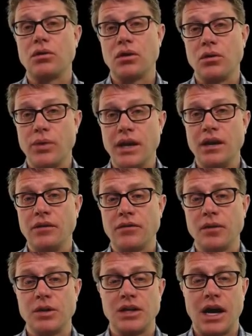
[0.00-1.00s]
or away
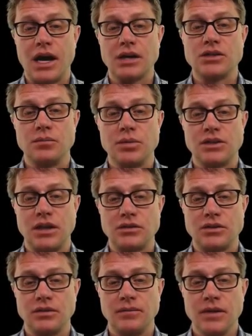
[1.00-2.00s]
from an action
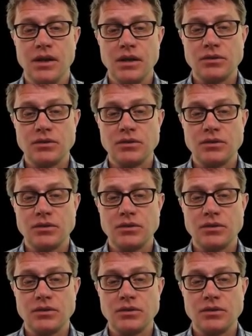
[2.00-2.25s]
potential.